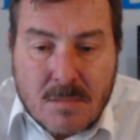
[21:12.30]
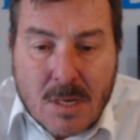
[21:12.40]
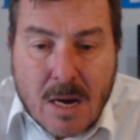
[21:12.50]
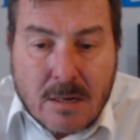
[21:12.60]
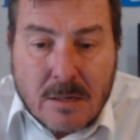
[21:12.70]

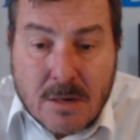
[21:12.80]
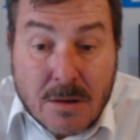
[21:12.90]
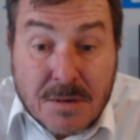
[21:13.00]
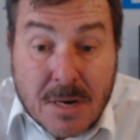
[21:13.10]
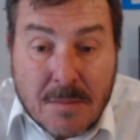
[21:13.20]
I don't know
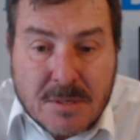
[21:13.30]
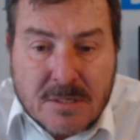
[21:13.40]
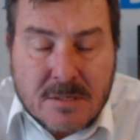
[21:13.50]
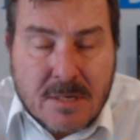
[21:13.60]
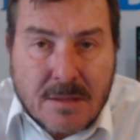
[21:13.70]
the numbers
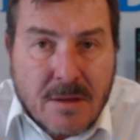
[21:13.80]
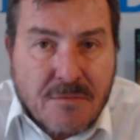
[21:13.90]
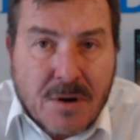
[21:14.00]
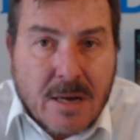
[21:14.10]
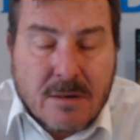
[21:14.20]
in South
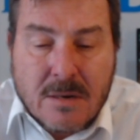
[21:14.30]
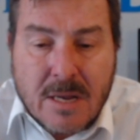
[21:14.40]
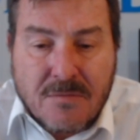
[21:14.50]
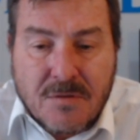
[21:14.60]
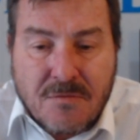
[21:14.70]
Africa. I don't
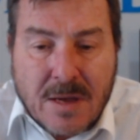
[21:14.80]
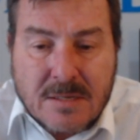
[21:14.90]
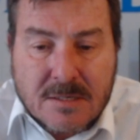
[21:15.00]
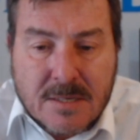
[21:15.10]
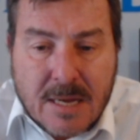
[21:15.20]
have the
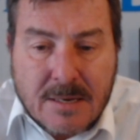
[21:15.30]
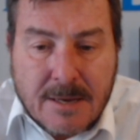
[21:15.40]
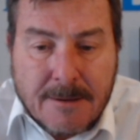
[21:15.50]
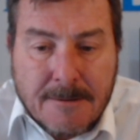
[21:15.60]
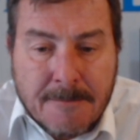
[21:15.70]
faintest
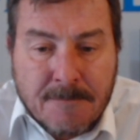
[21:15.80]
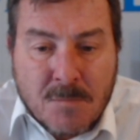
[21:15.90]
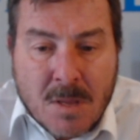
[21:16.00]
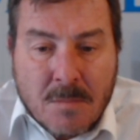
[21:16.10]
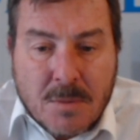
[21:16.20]
idea,
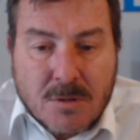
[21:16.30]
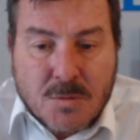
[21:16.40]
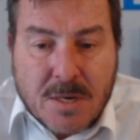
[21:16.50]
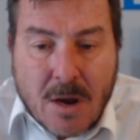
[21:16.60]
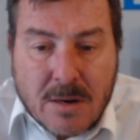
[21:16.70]
because
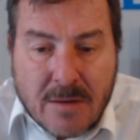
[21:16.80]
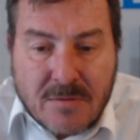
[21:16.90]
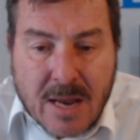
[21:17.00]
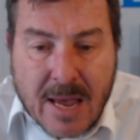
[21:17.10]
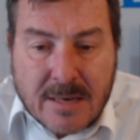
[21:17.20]
we don't have
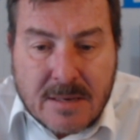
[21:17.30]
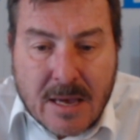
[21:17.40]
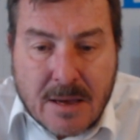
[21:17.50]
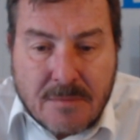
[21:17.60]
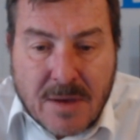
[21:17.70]
an
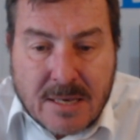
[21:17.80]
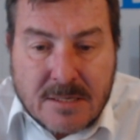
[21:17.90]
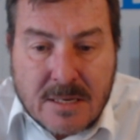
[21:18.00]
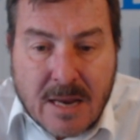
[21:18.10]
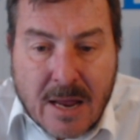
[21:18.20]

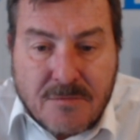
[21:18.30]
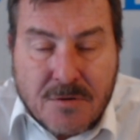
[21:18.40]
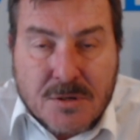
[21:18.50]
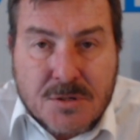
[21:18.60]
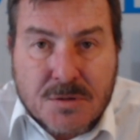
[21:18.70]
vaccine
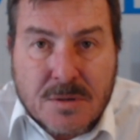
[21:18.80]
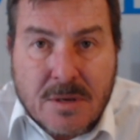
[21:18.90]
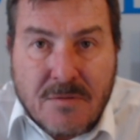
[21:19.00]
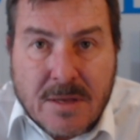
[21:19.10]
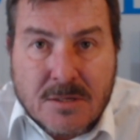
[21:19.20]
adverse
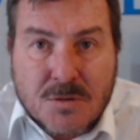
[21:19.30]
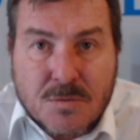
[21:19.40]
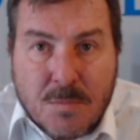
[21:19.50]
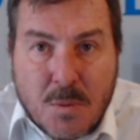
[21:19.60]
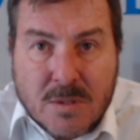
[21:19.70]
events
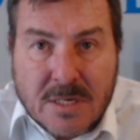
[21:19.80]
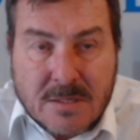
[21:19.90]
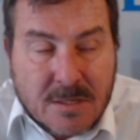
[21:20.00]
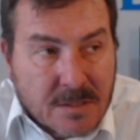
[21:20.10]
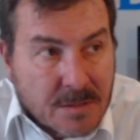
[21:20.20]
reporting
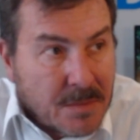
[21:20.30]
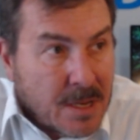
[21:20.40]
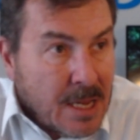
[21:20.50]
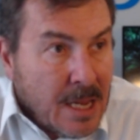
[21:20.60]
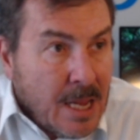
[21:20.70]
system
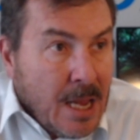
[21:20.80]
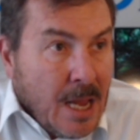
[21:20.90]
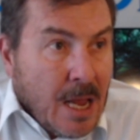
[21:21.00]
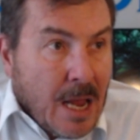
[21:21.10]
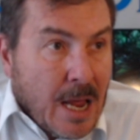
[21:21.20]

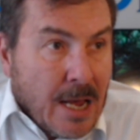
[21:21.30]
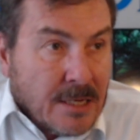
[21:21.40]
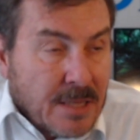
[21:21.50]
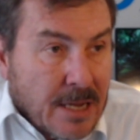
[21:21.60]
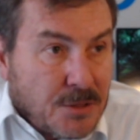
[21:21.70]

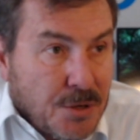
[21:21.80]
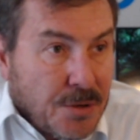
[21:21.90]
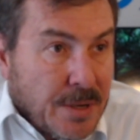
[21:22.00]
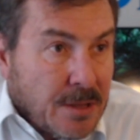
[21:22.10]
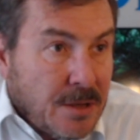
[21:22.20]
as they do
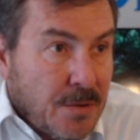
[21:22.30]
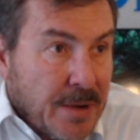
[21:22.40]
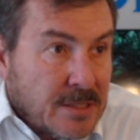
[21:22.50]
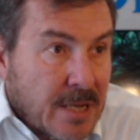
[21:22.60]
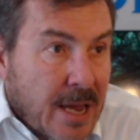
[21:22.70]
in the
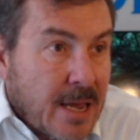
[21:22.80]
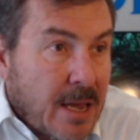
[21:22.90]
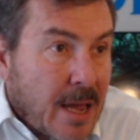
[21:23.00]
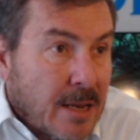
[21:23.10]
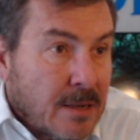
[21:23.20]
USA,
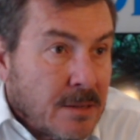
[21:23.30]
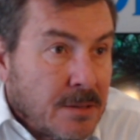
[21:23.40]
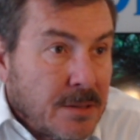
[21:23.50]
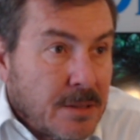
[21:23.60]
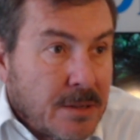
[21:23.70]
and